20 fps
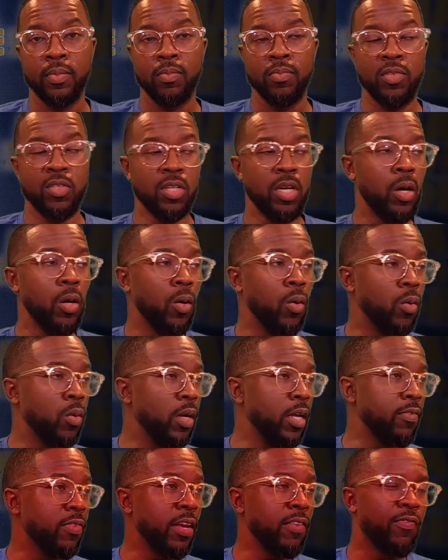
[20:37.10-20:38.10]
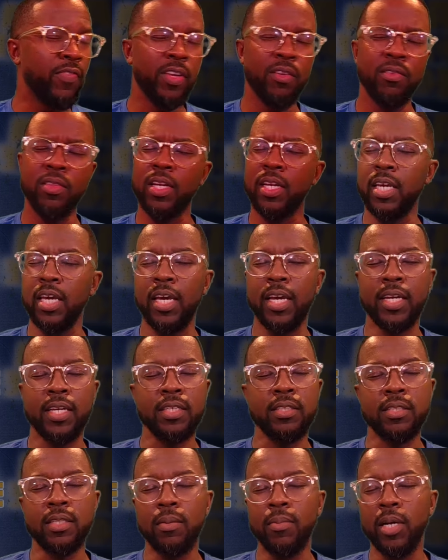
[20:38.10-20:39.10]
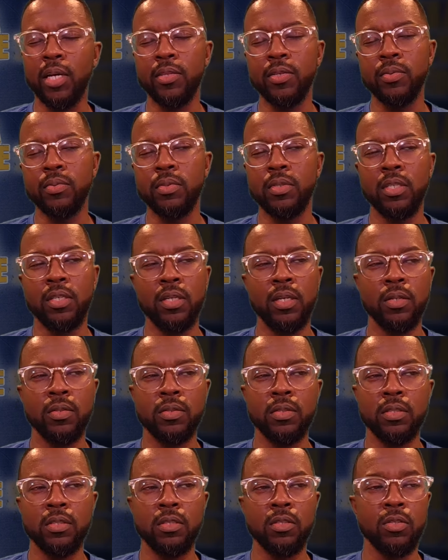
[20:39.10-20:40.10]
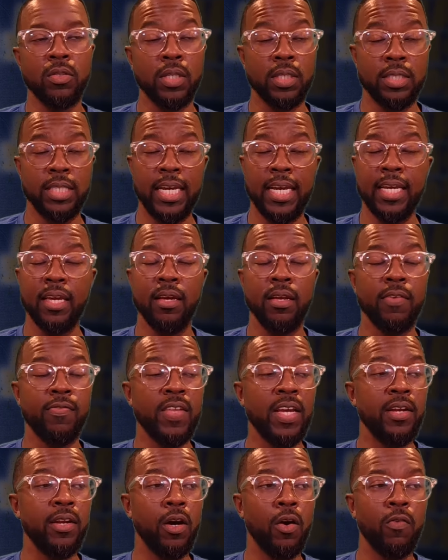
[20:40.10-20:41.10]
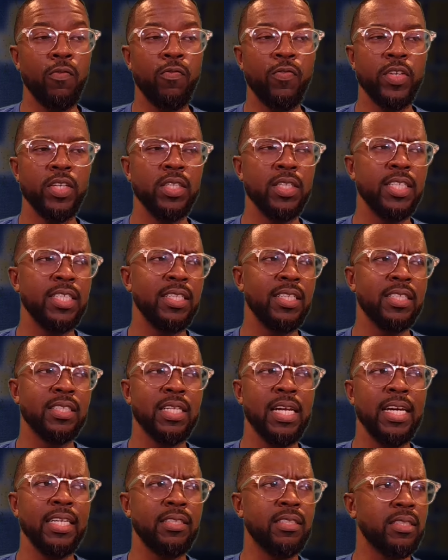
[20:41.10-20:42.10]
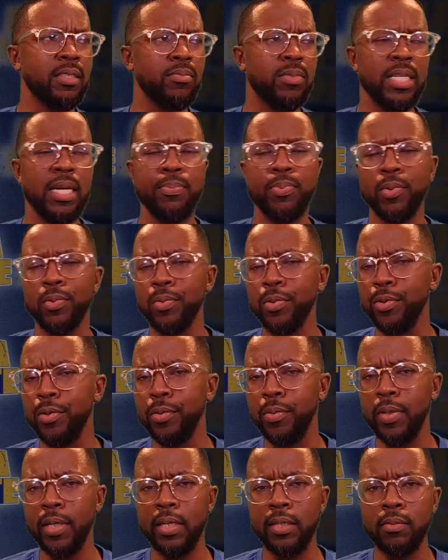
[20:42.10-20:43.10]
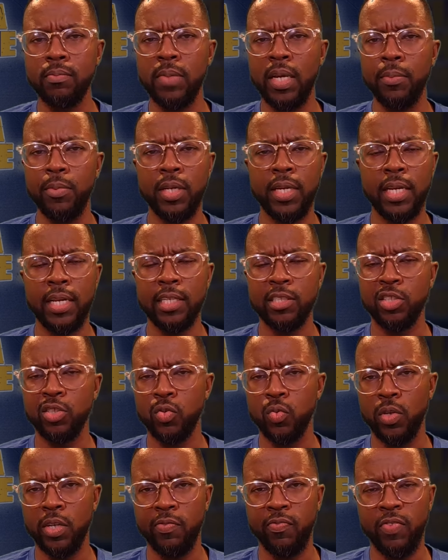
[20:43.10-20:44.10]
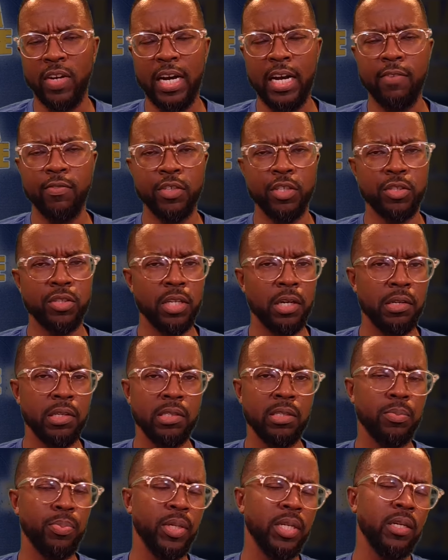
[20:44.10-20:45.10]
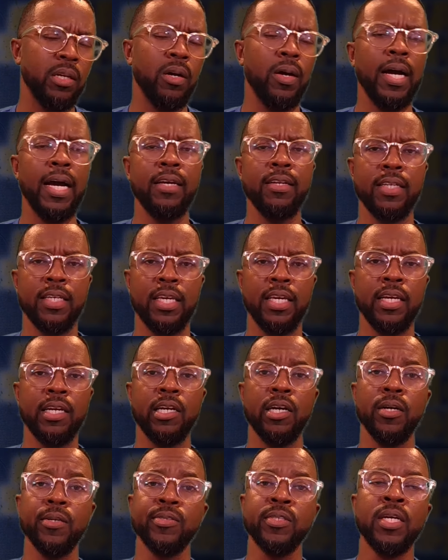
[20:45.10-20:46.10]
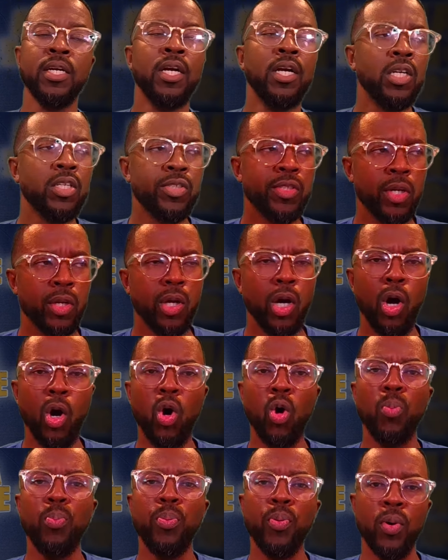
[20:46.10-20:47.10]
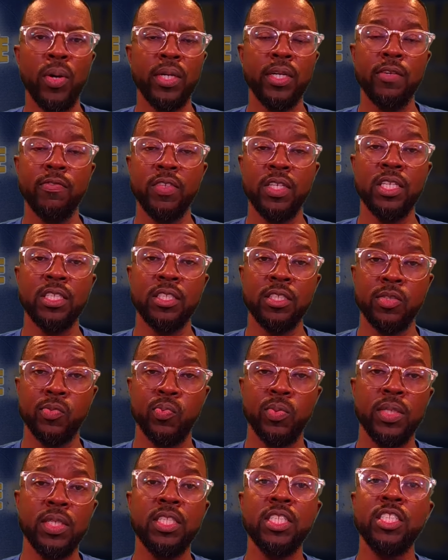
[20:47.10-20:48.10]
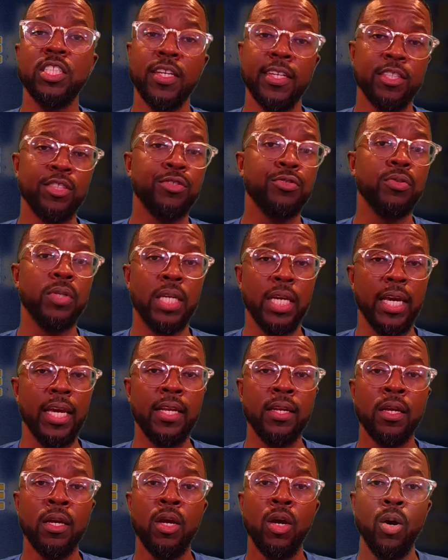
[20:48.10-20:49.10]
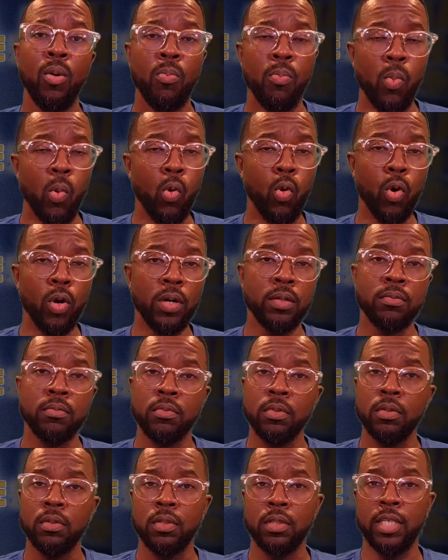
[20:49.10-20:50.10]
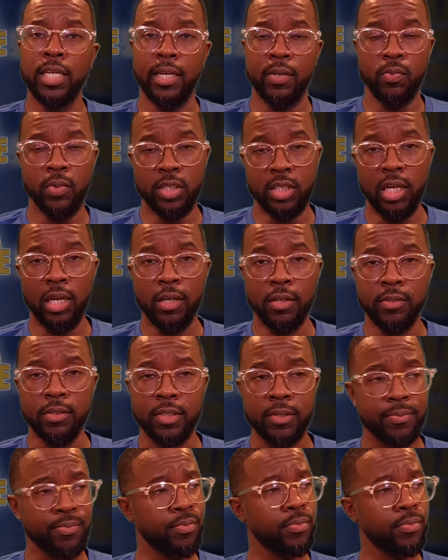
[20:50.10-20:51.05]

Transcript: So if they feel the kick, it's some other, you can take it. If they don't feel it, it's like some type of rule where maybe you get at the 25 or the 30, depending on how the kick goes. So the whole point of this is really just to get more kick returns.